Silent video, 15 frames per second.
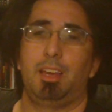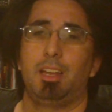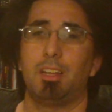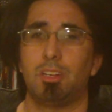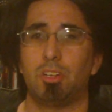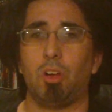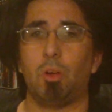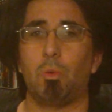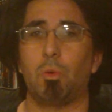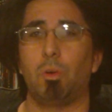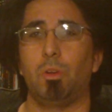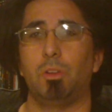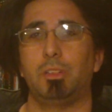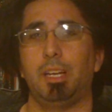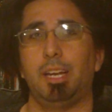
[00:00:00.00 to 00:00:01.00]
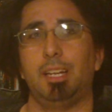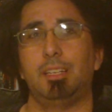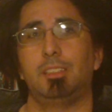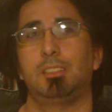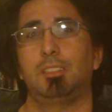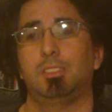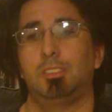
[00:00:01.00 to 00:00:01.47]
in the adult world
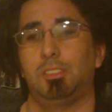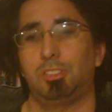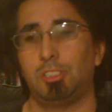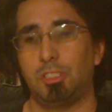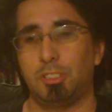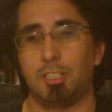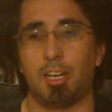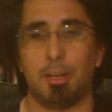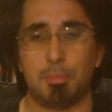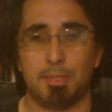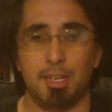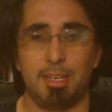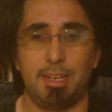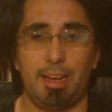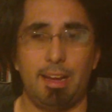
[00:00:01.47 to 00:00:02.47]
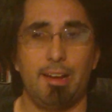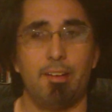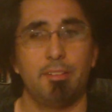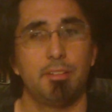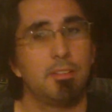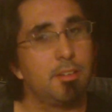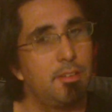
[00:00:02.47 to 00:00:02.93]
and turns it upside
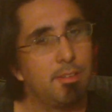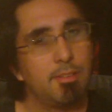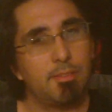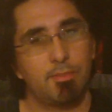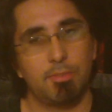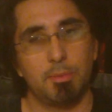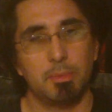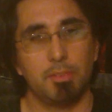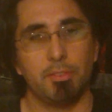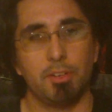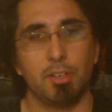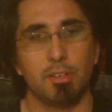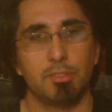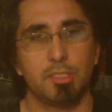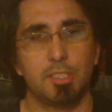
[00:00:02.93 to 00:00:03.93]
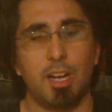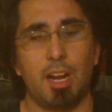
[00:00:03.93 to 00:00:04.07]
down from the view of a